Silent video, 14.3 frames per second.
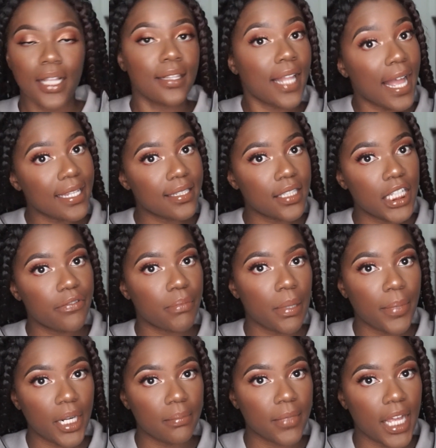Lastly, for
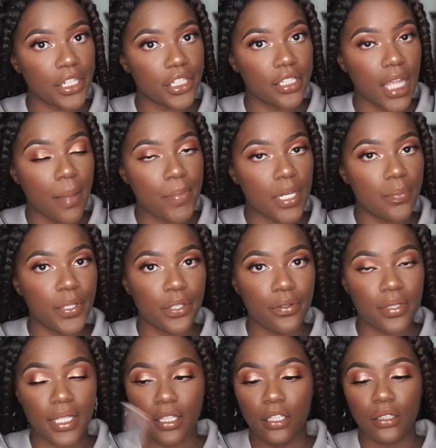my bottom lashes, I'm going to be
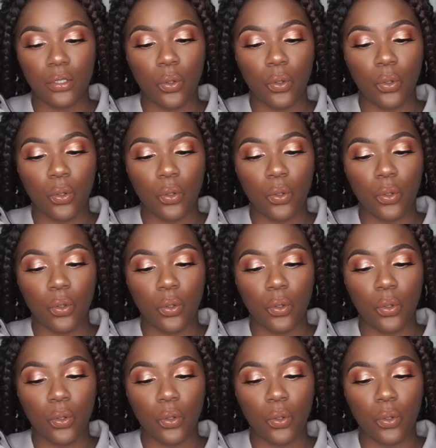using the